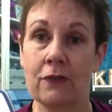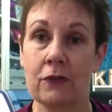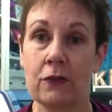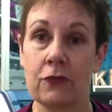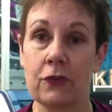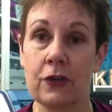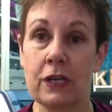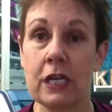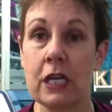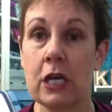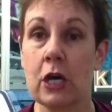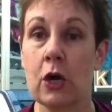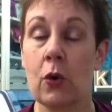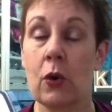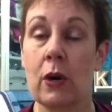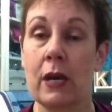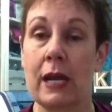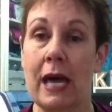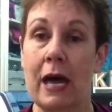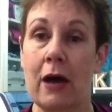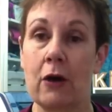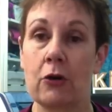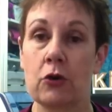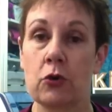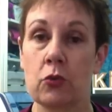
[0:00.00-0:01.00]
a video on
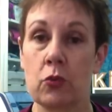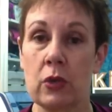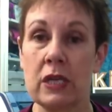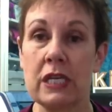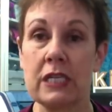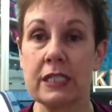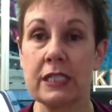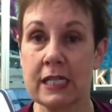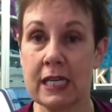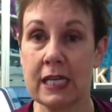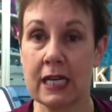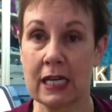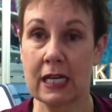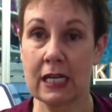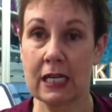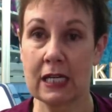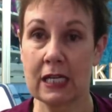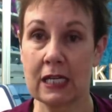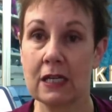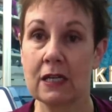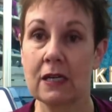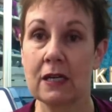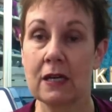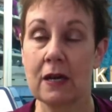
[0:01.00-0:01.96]
how to restick